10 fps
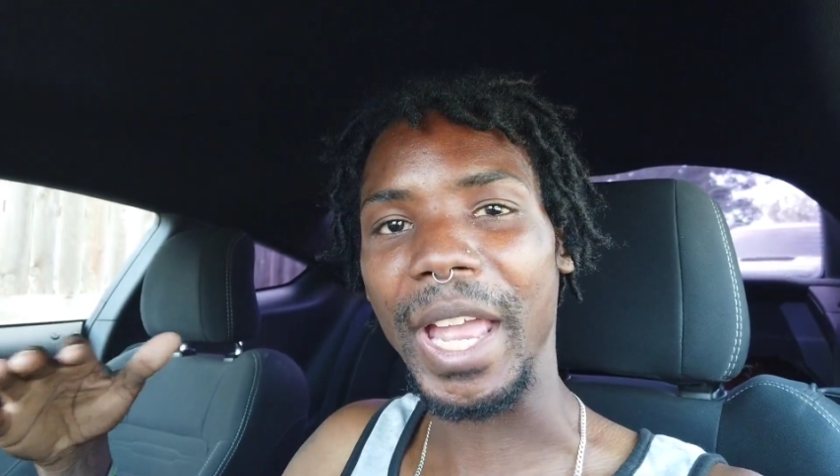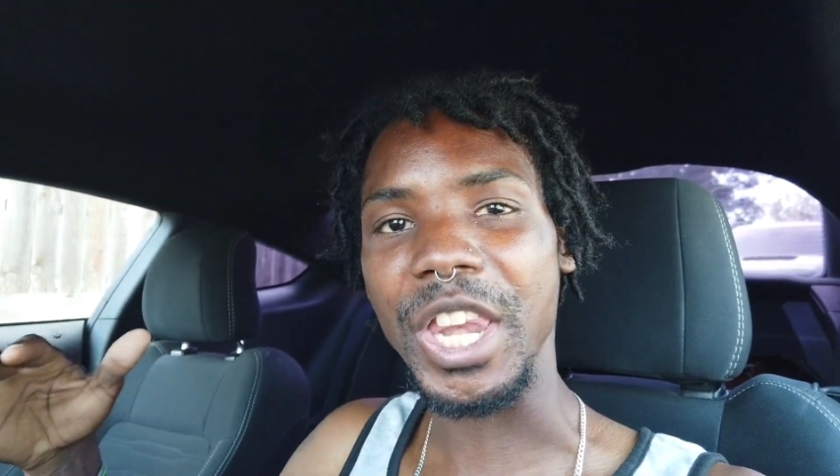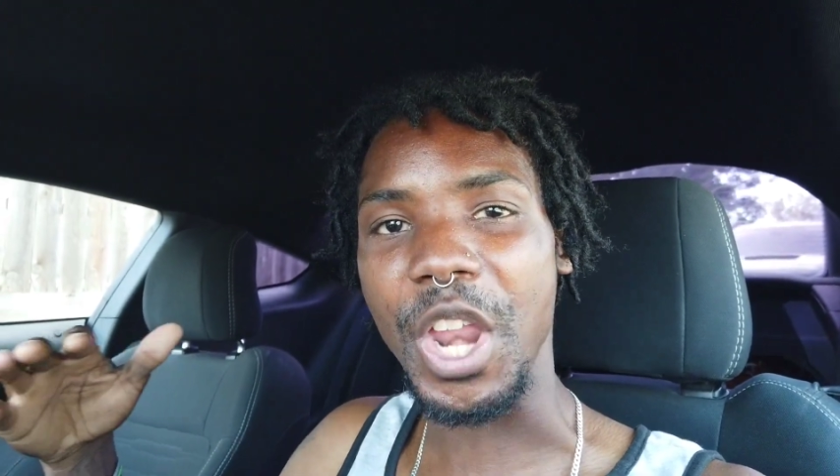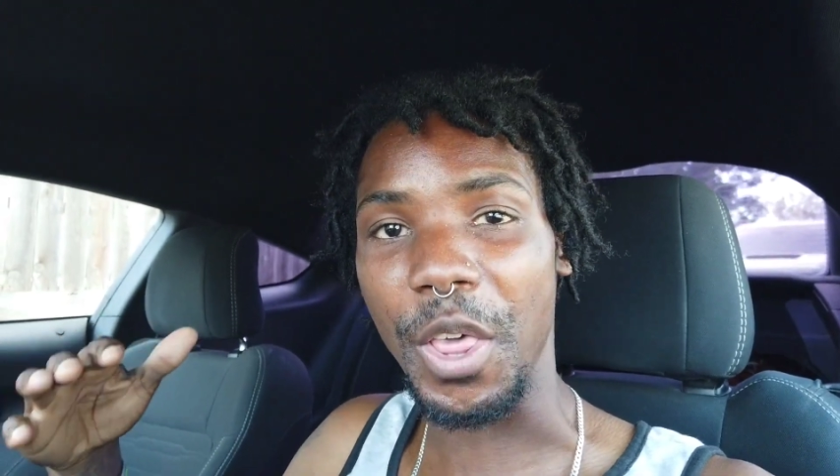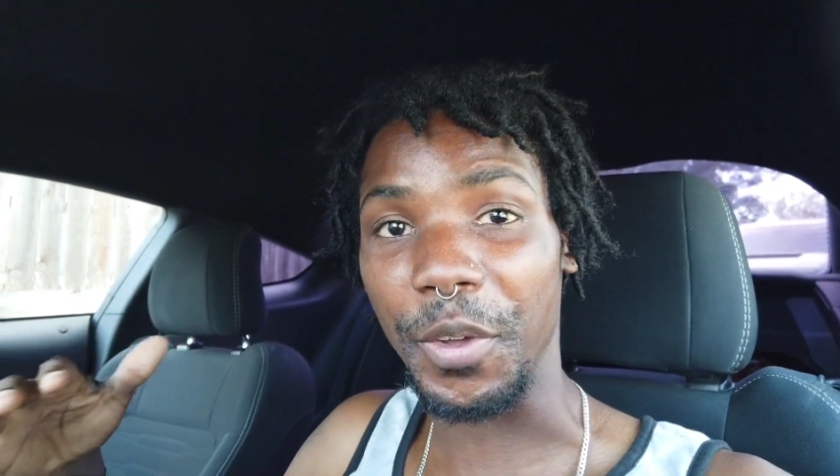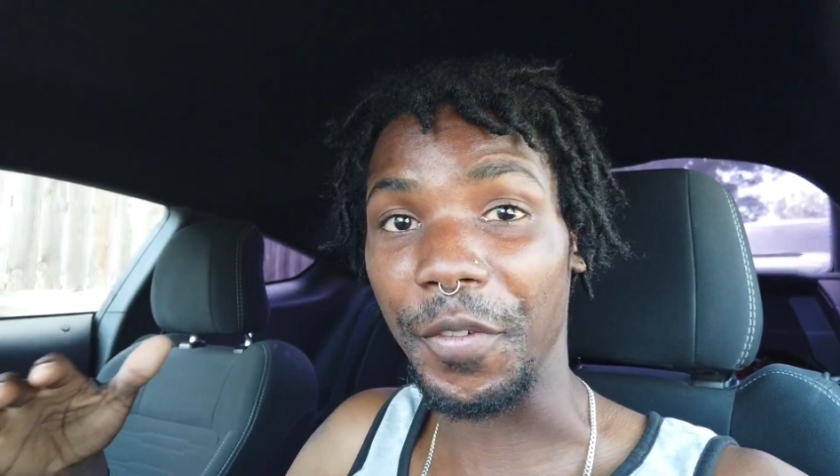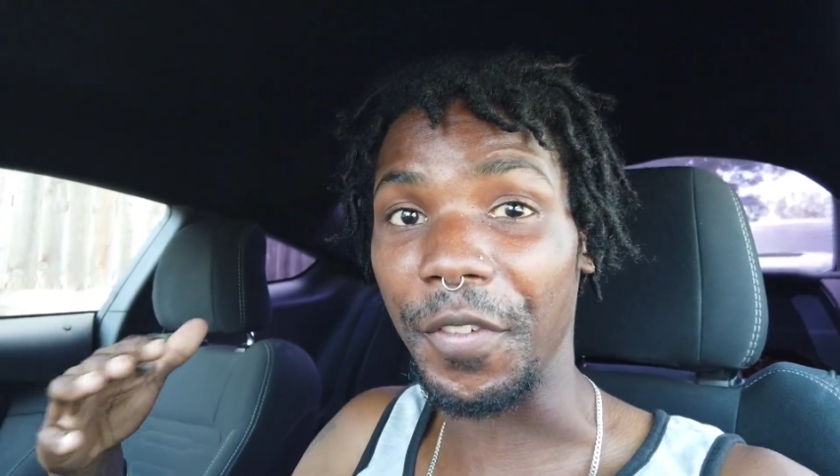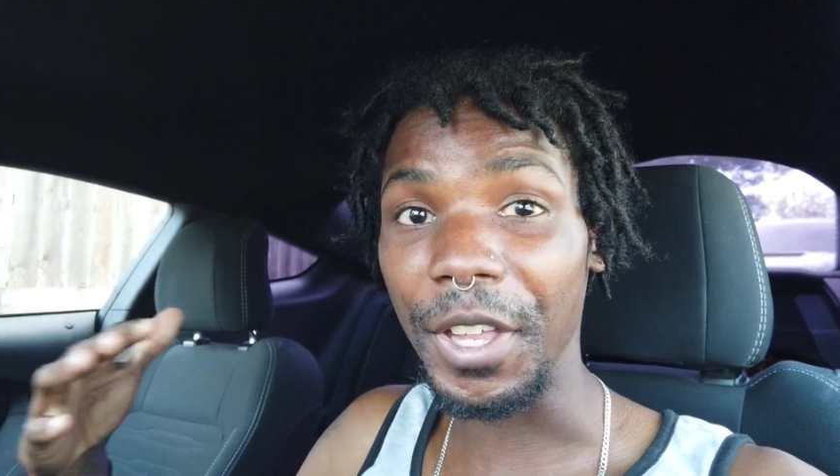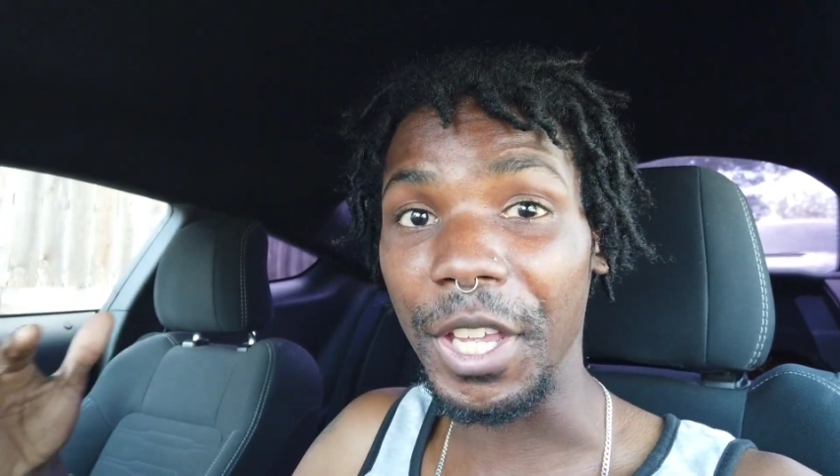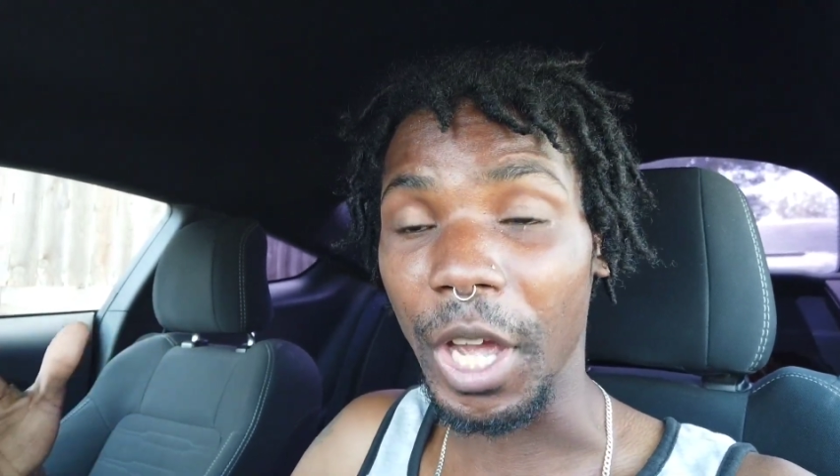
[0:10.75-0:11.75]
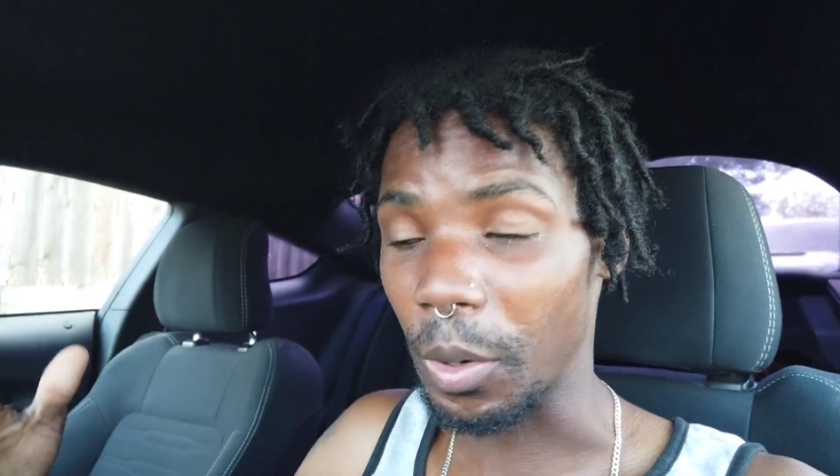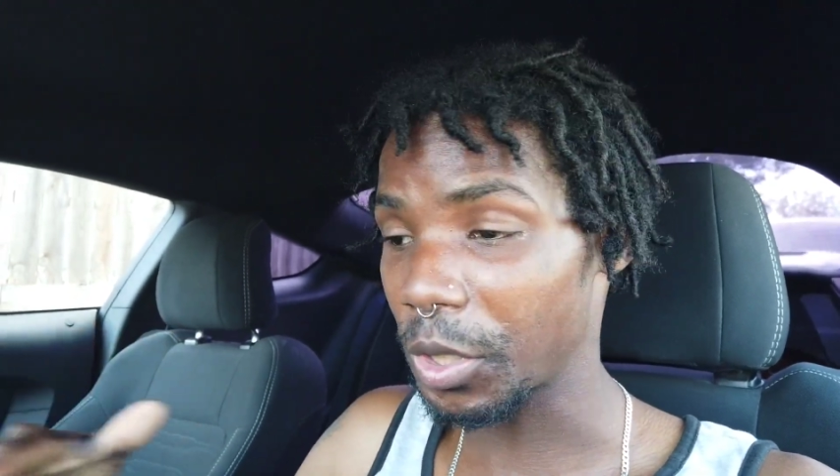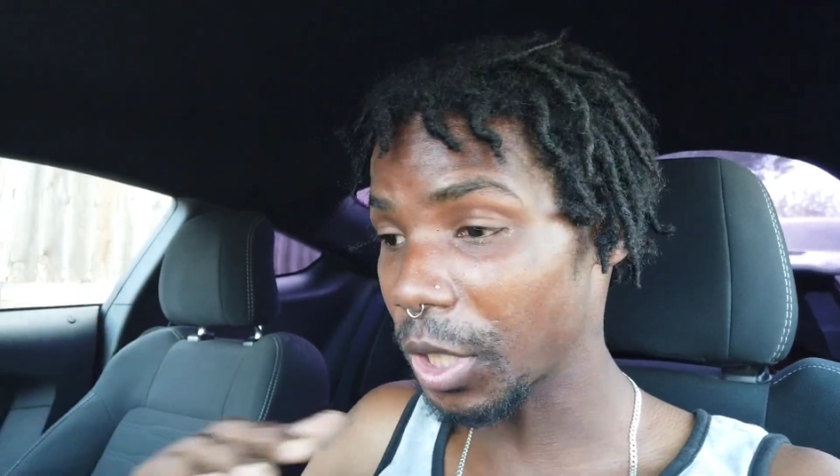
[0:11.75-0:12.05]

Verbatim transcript: another video.